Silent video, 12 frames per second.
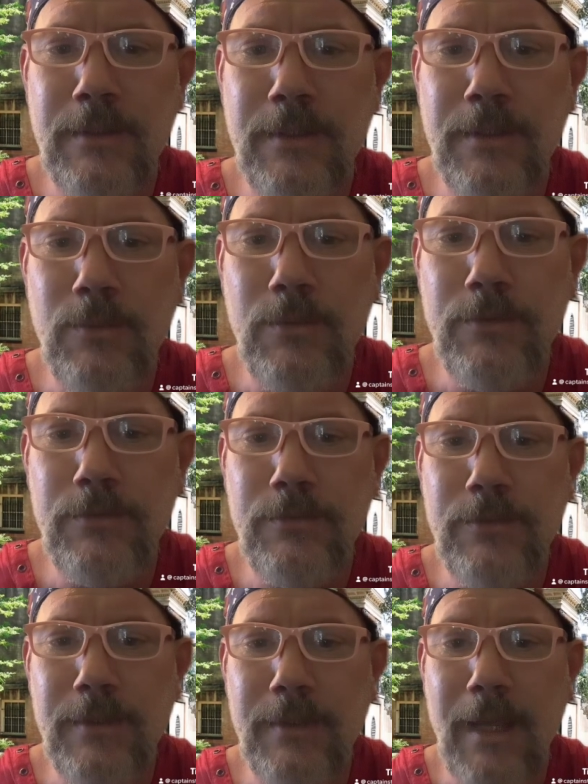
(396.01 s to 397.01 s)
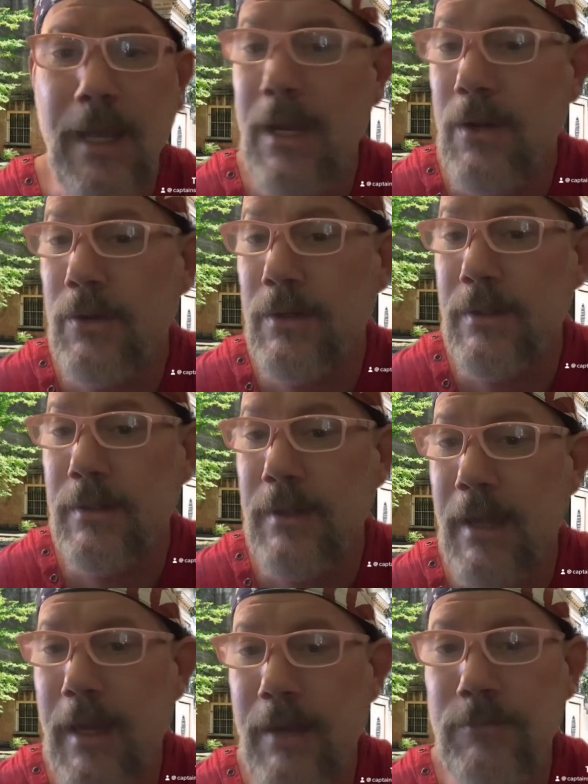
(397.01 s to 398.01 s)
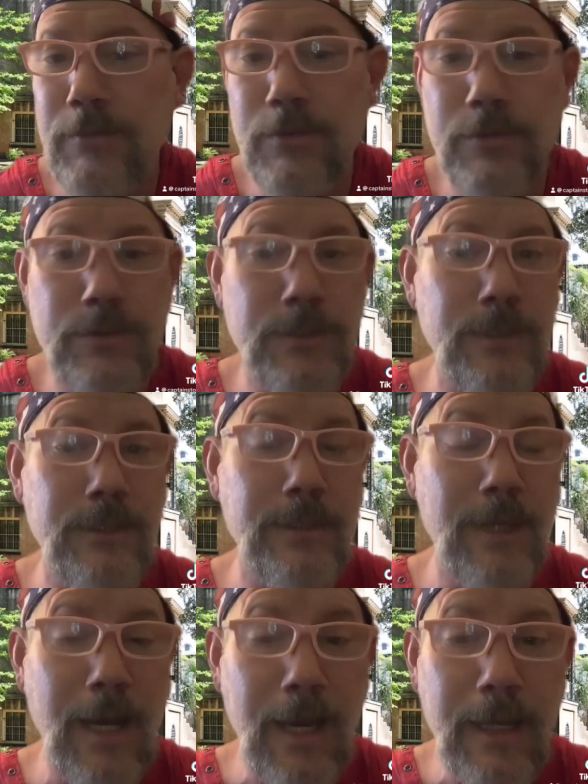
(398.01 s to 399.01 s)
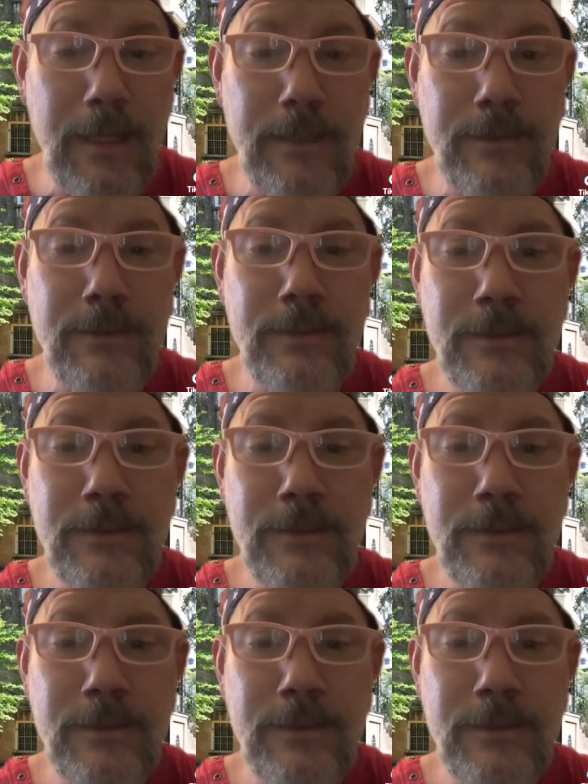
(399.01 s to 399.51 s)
it was inherited after she died.